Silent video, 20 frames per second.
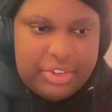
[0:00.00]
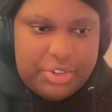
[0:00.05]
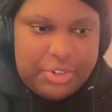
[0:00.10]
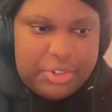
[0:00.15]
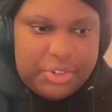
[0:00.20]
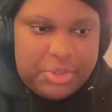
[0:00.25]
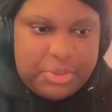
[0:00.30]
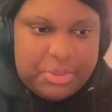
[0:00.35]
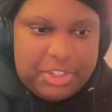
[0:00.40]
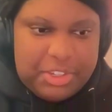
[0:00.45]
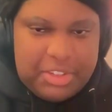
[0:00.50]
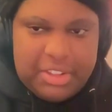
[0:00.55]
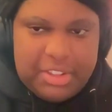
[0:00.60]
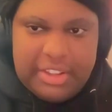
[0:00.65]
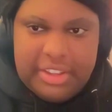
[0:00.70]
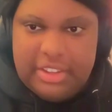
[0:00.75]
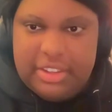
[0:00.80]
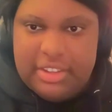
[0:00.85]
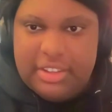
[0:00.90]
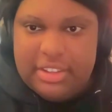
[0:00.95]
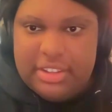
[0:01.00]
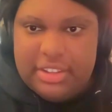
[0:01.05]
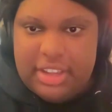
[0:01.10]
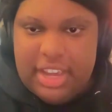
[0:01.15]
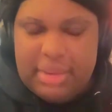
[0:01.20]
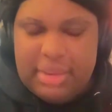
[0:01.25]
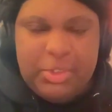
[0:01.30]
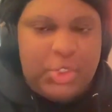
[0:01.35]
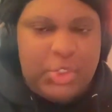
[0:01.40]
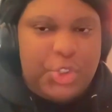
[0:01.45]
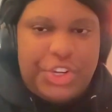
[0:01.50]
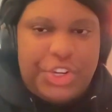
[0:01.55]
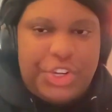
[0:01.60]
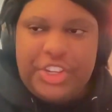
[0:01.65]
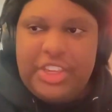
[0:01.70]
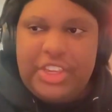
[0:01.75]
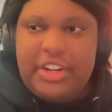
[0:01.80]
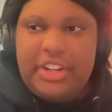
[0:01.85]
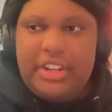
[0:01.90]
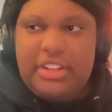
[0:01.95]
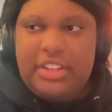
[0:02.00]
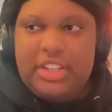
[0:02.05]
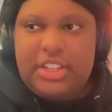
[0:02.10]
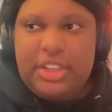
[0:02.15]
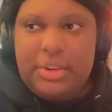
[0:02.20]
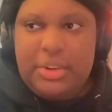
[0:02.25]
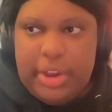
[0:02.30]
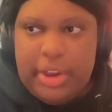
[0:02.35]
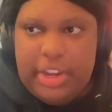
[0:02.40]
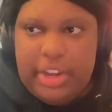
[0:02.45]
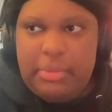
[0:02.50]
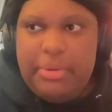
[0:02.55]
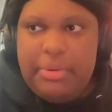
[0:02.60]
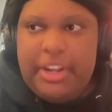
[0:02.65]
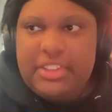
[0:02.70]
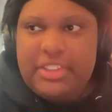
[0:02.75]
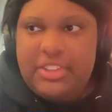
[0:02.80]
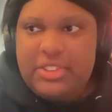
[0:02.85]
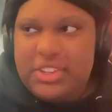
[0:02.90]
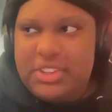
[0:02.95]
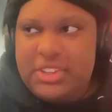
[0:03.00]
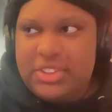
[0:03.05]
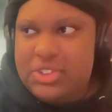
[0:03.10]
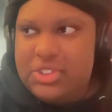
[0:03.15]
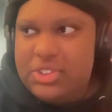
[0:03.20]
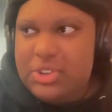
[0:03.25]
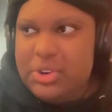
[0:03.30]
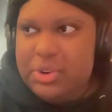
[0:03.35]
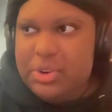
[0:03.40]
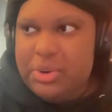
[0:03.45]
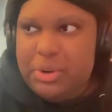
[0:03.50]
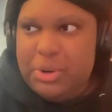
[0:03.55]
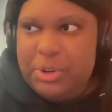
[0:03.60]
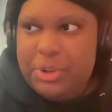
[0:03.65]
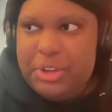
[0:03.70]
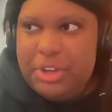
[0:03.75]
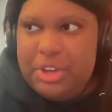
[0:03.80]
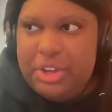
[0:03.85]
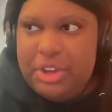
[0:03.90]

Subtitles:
trust me. Like, I'm just trying to get a daily writing practice in. So